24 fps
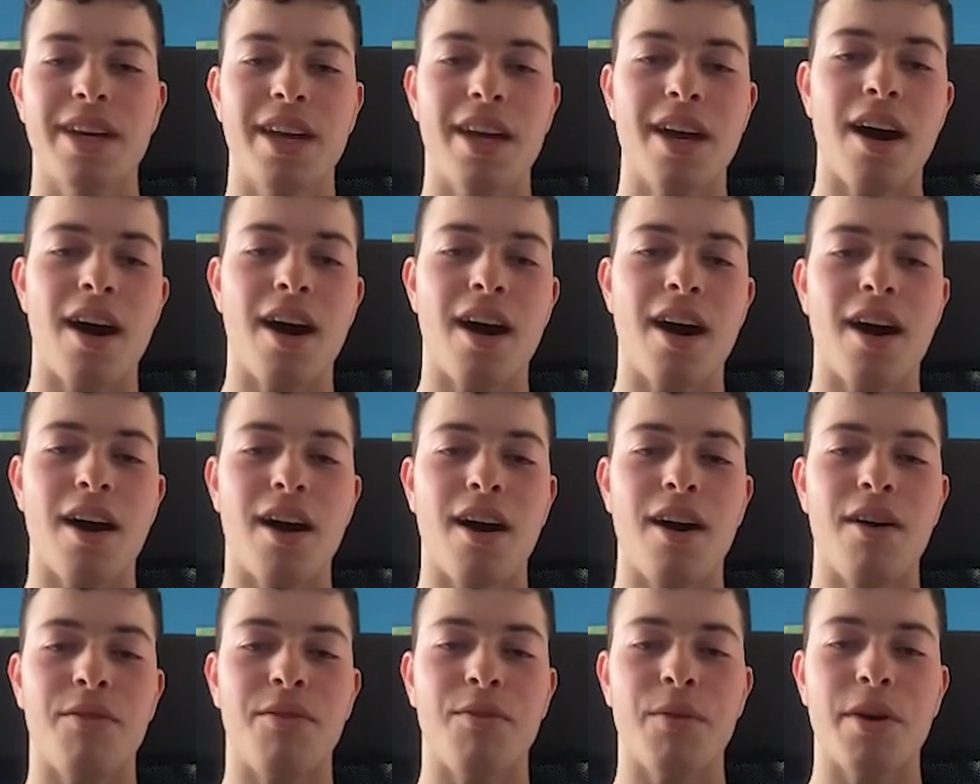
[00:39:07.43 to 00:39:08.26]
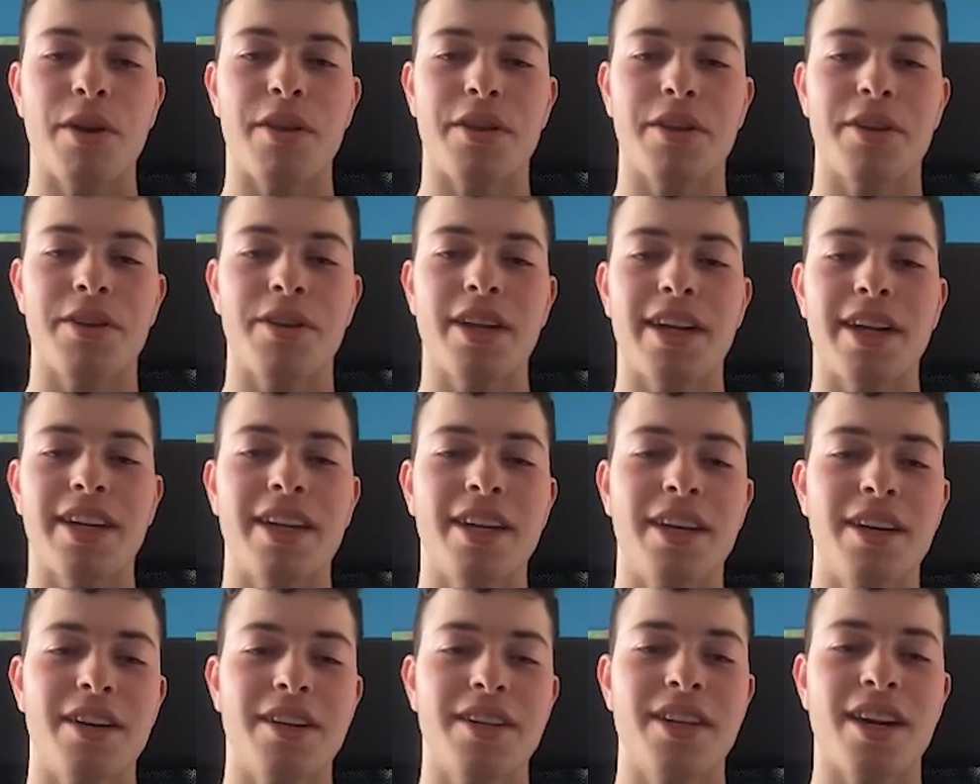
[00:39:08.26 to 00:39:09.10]
of whether you like
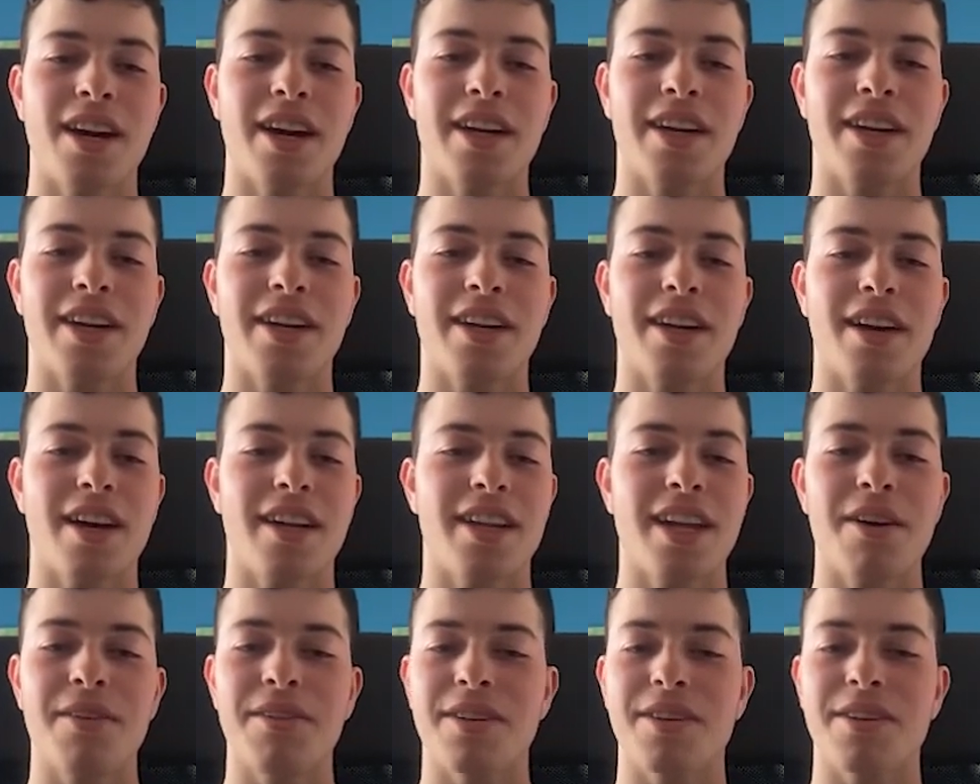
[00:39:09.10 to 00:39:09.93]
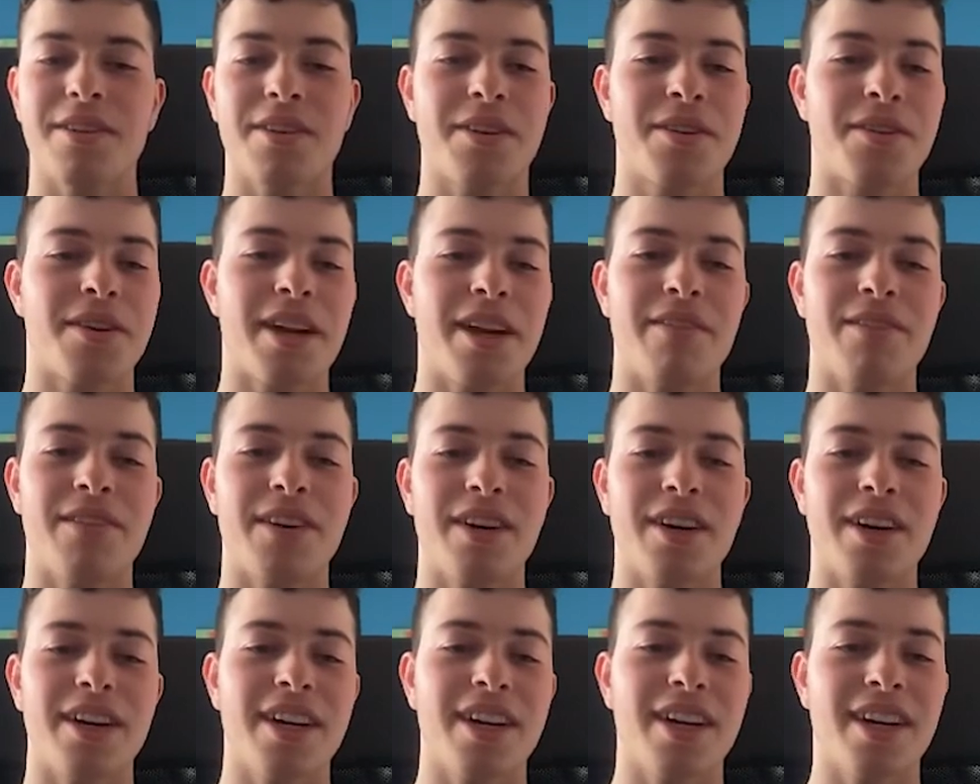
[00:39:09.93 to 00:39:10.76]
Kiyosaki or not. That was a great
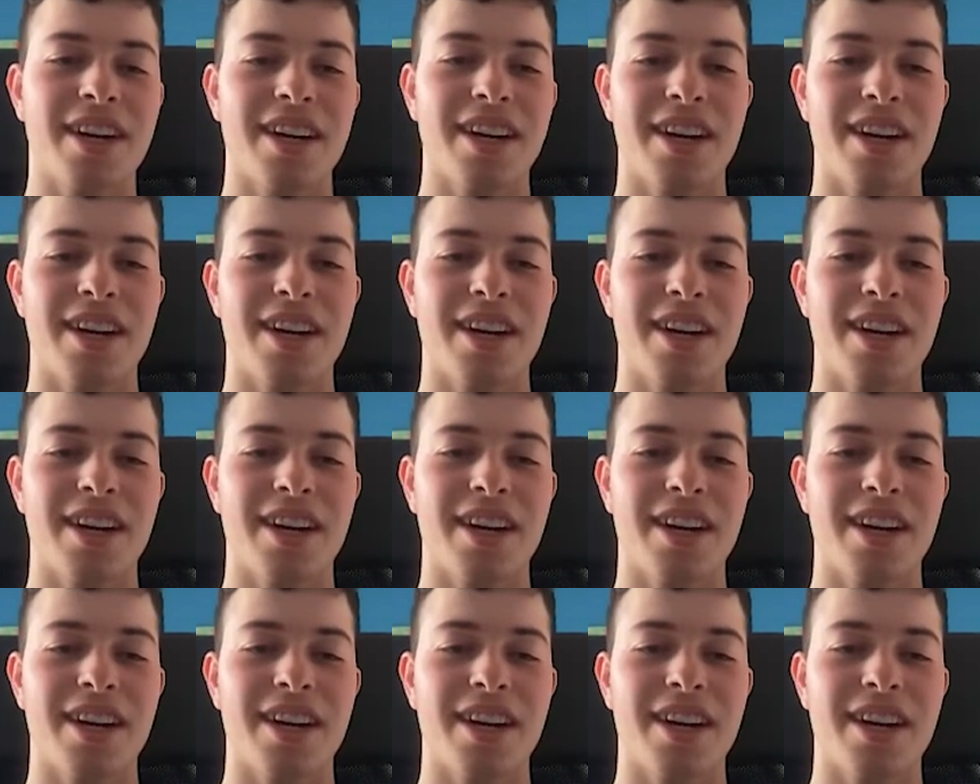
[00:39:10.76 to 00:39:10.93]
book.